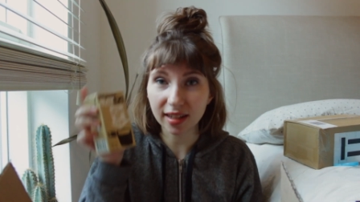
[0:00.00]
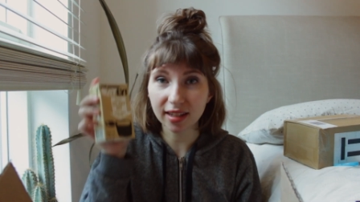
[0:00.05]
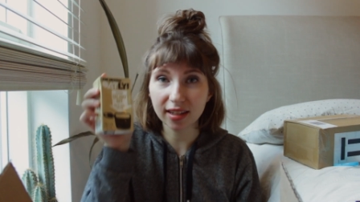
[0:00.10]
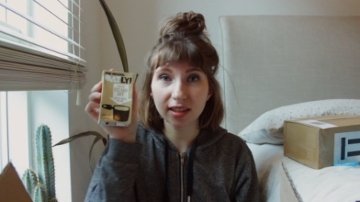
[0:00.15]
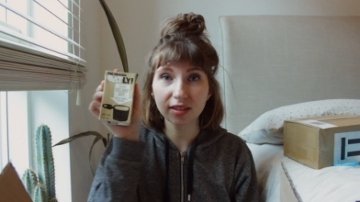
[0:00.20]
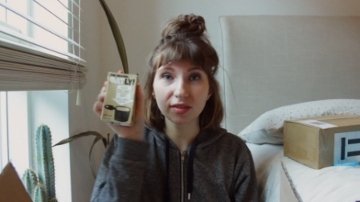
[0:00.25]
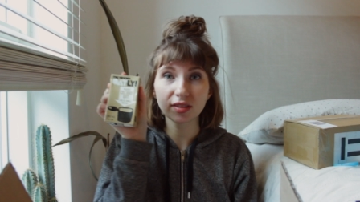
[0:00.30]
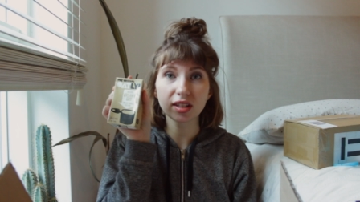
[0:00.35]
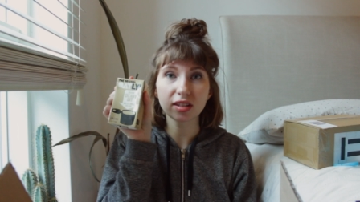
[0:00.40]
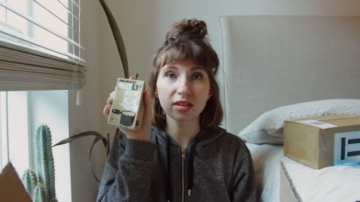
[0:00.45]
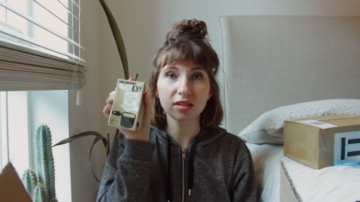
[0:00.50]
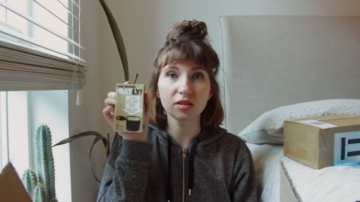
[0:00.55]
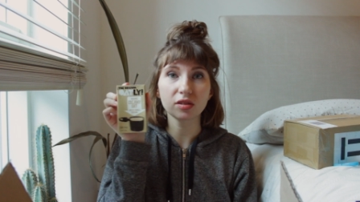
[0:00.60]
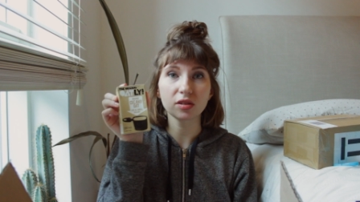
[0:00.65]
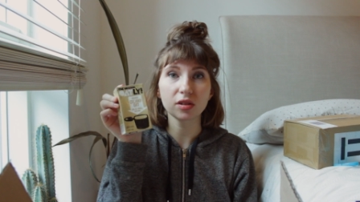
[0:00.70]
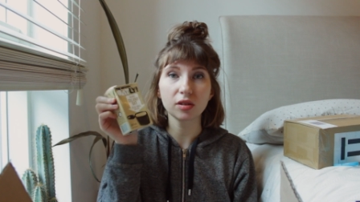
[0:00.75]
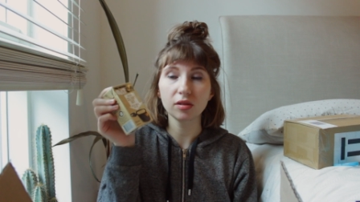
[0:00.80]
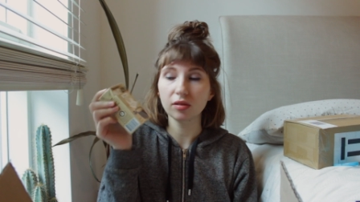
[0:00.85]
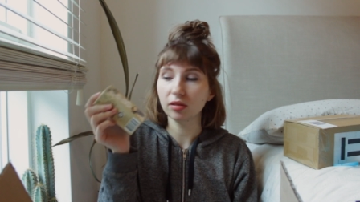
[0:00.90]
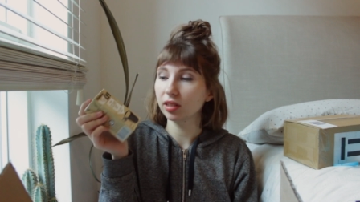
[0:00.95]
6 of these
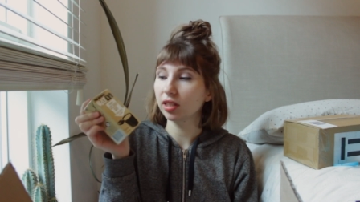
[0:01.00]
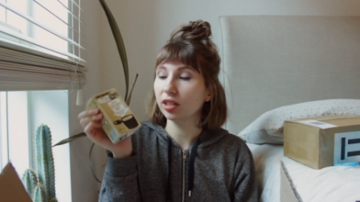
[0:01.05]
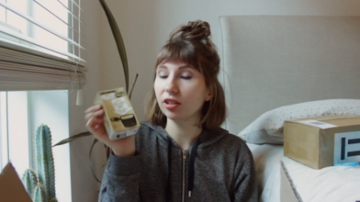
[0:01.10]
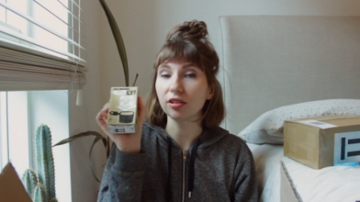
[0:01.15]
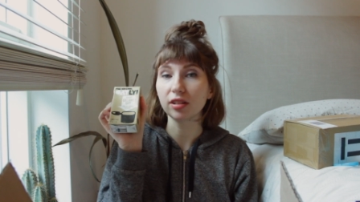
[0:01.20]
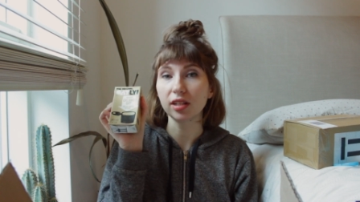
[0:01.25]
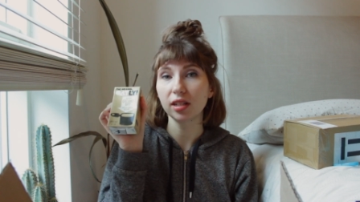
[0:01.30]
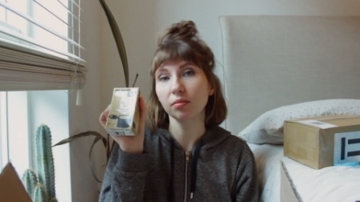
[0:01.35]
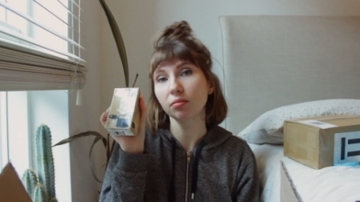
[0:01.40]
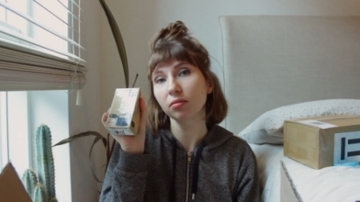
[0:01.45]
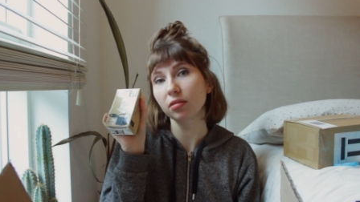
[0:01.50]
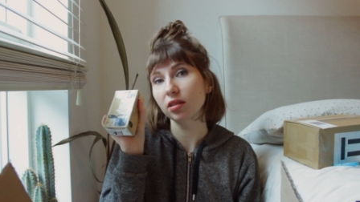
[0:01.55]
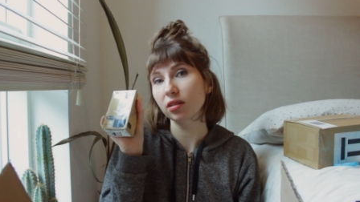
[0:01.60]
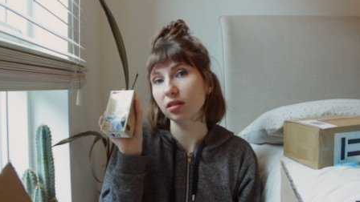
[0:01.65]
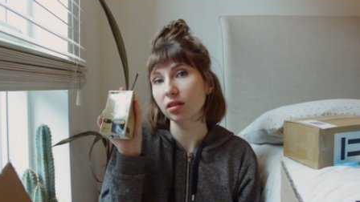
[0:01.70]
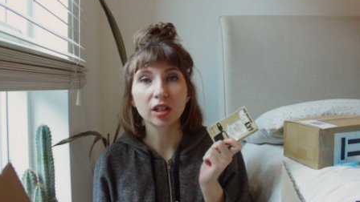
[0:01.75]
little Oatly creams.